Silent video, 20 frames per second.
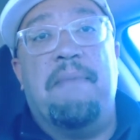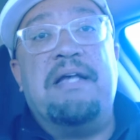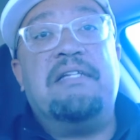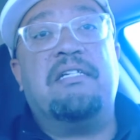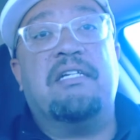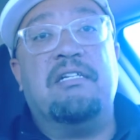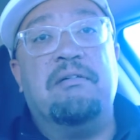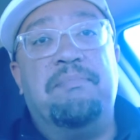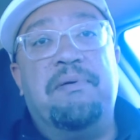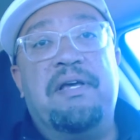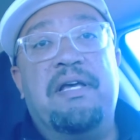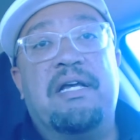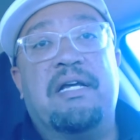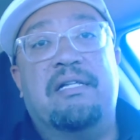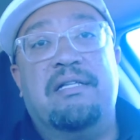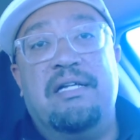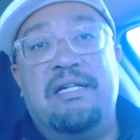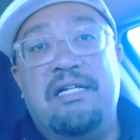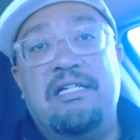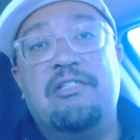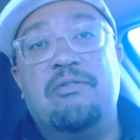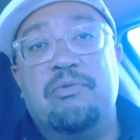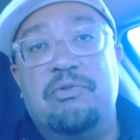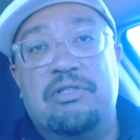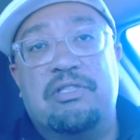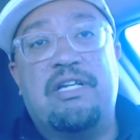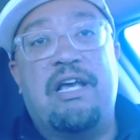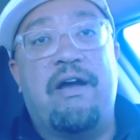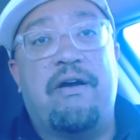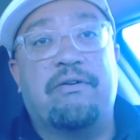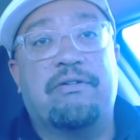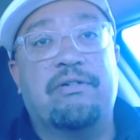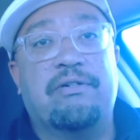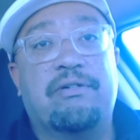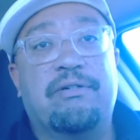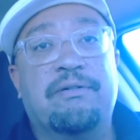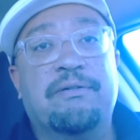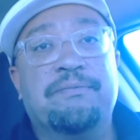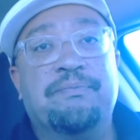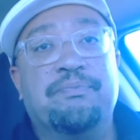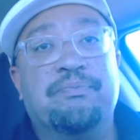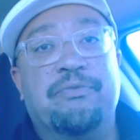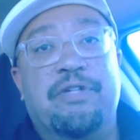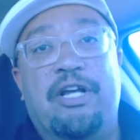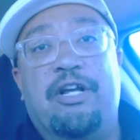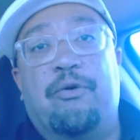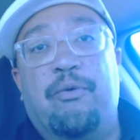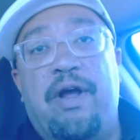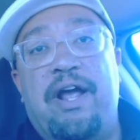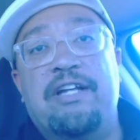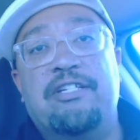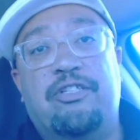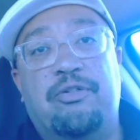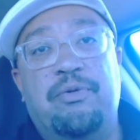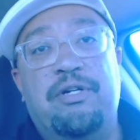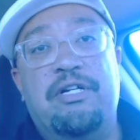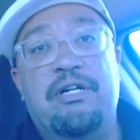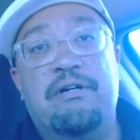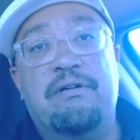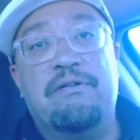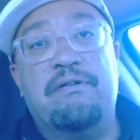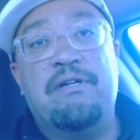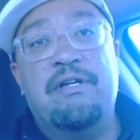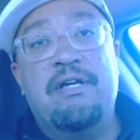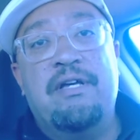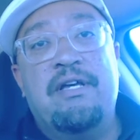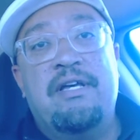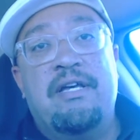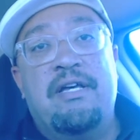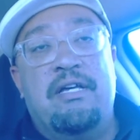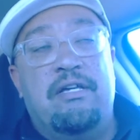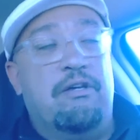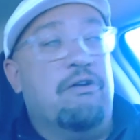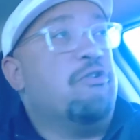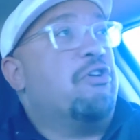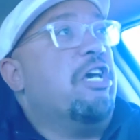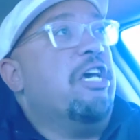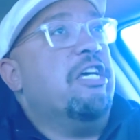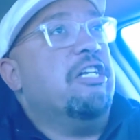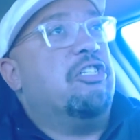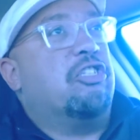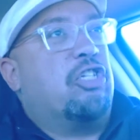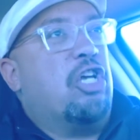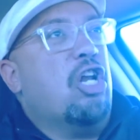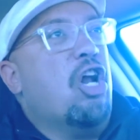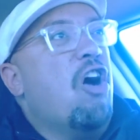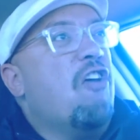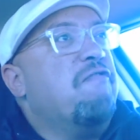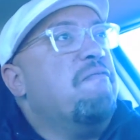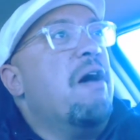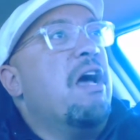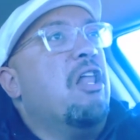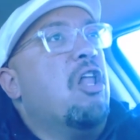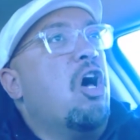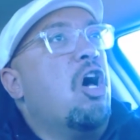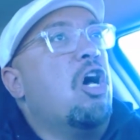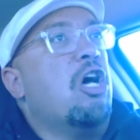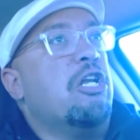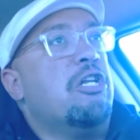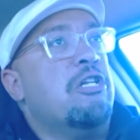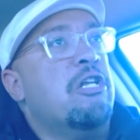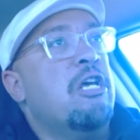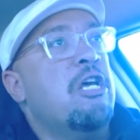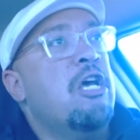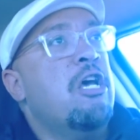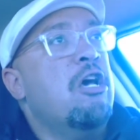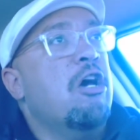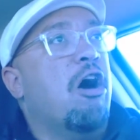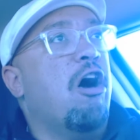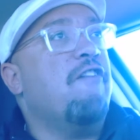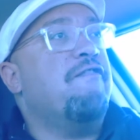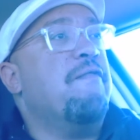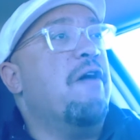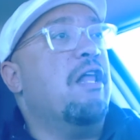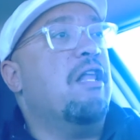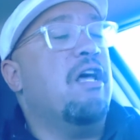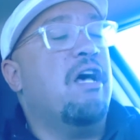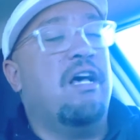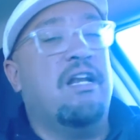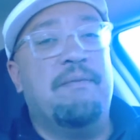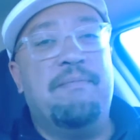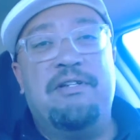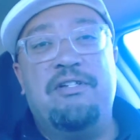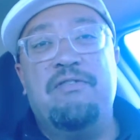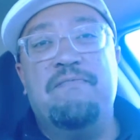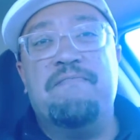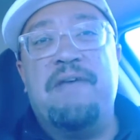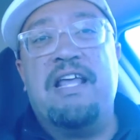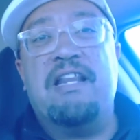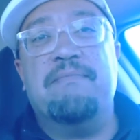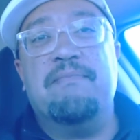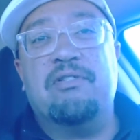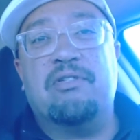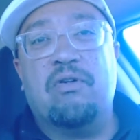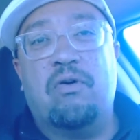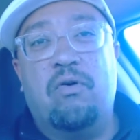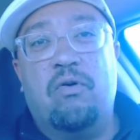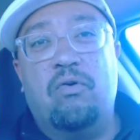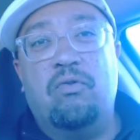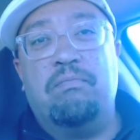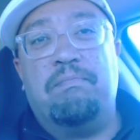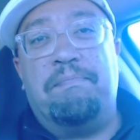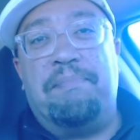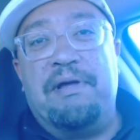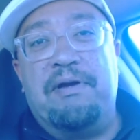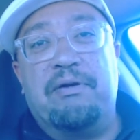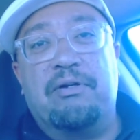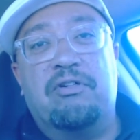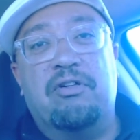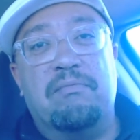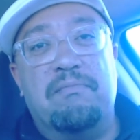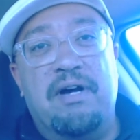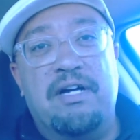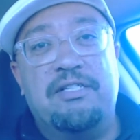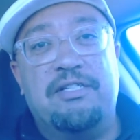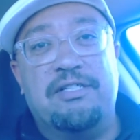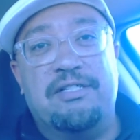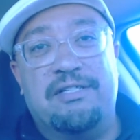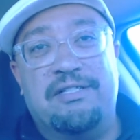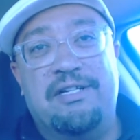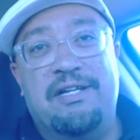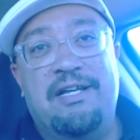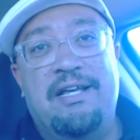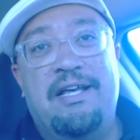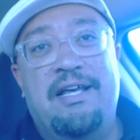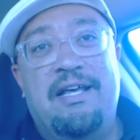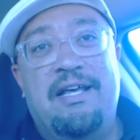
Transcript: basically being Clint Eastwood's character in Gran Torino. You kids, get off my lawn! Off my lawn! I mean, you made him this old, bitter curmudgeon